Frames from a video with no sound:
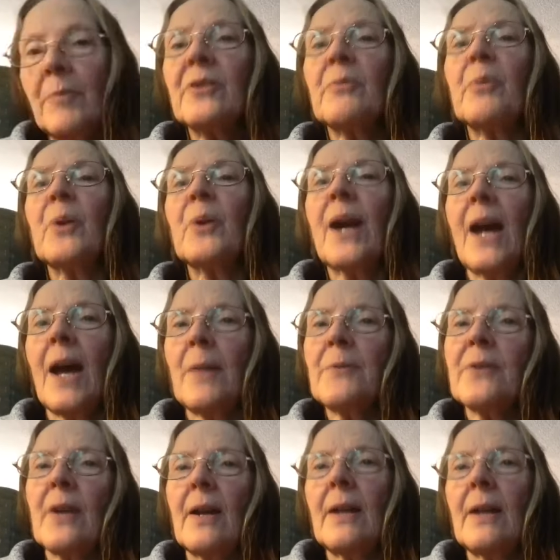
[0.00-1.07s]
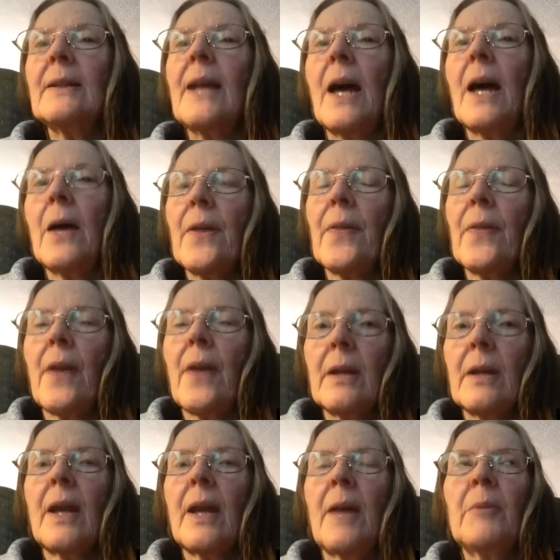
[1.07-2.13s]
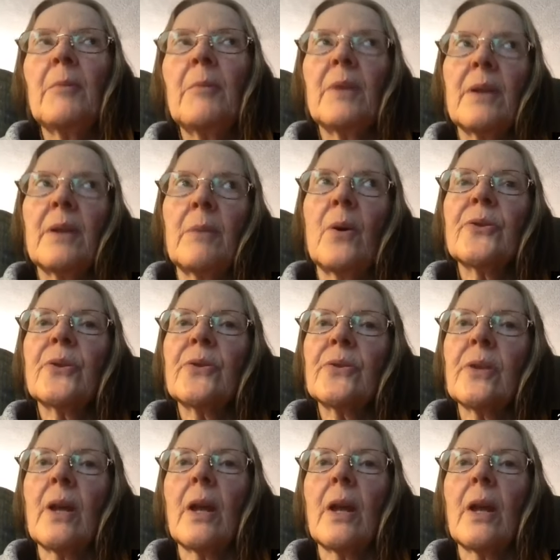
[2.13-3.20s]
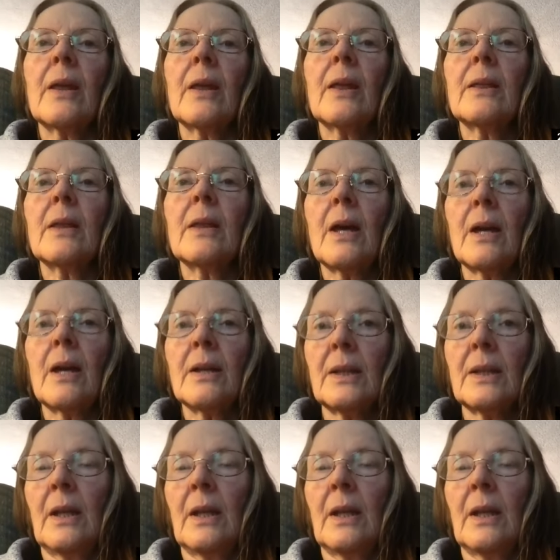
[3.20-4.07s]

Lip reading: perhaps I allow that could happen, but I'm also saying that